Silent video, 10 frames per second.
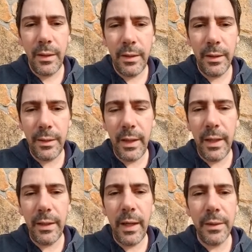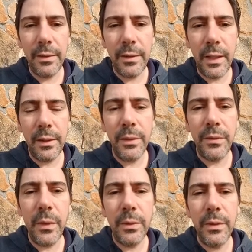Cut that out of the
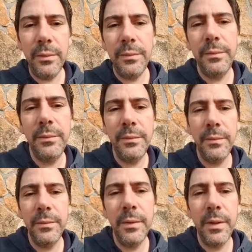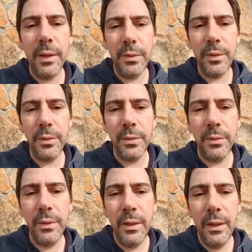downloads folder. Go
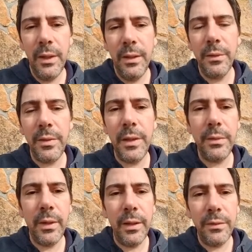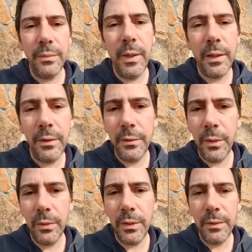to your C drive, make a new
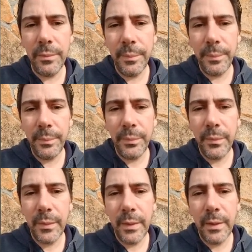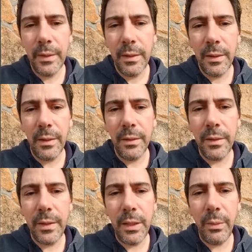folder called
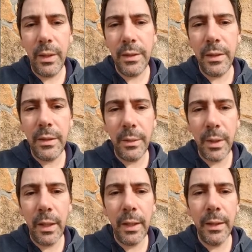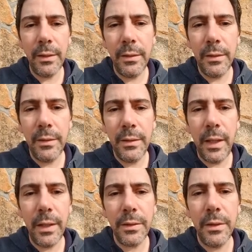
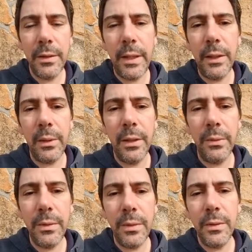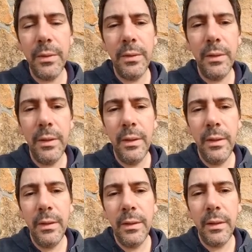
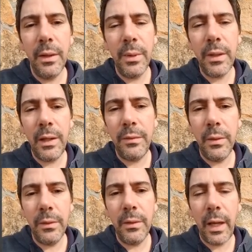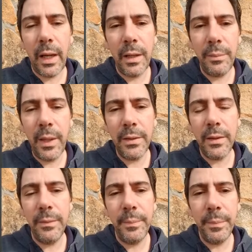Cygwin-downloads. Go into that folder and
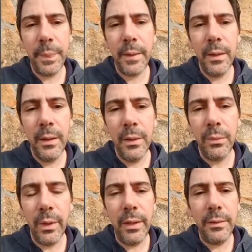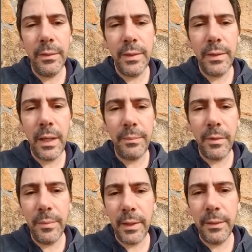paste it. Run setup
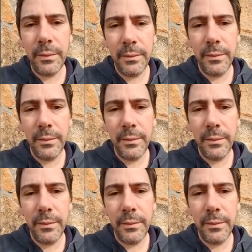from there.